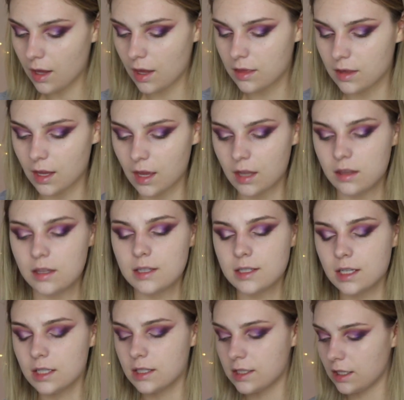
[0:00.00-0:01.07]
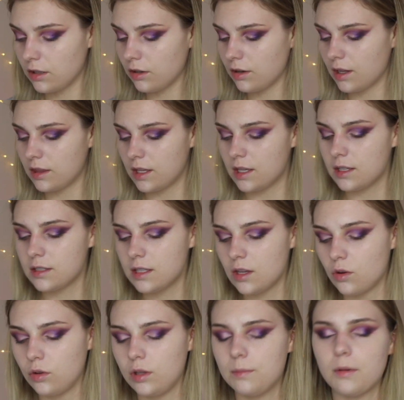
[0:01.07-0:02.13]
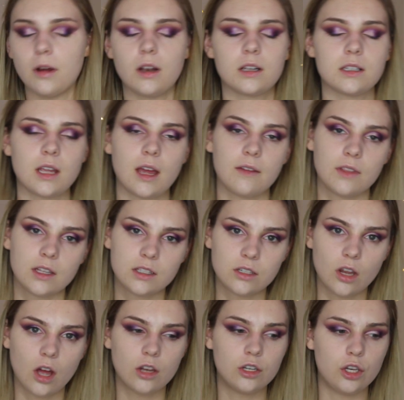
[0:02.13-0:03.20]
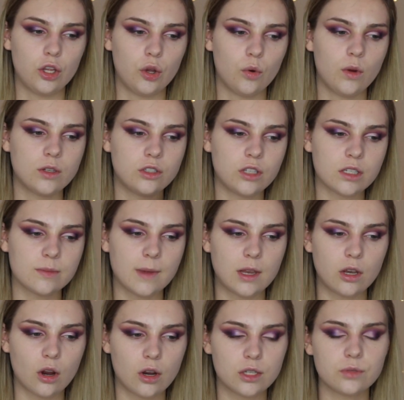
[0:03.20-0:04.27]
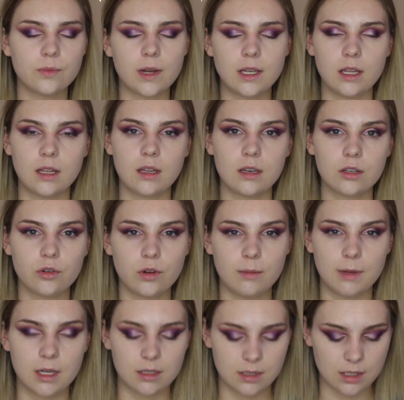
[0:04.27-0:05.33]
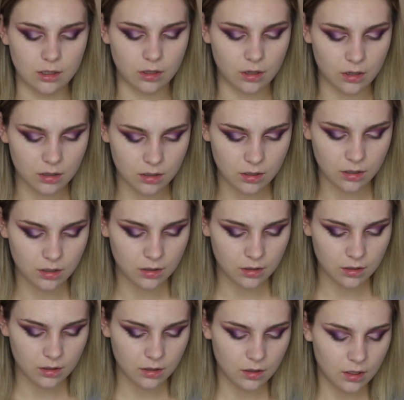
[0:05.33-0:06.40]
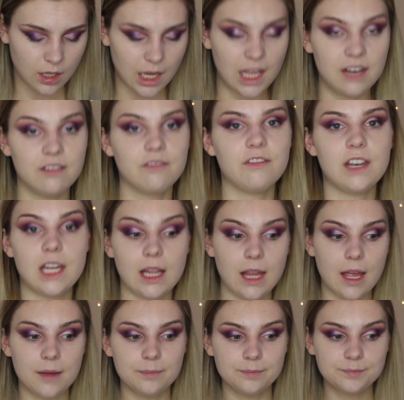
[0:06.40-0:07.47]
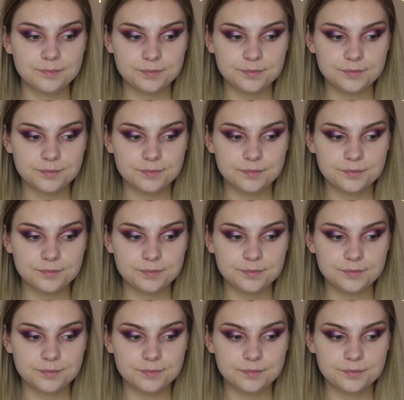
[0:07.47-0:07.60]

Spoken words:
And then this concealer, I think, is the only product I have that's not new. It's just my NARS Radiant Creamy Concealer in vanilla.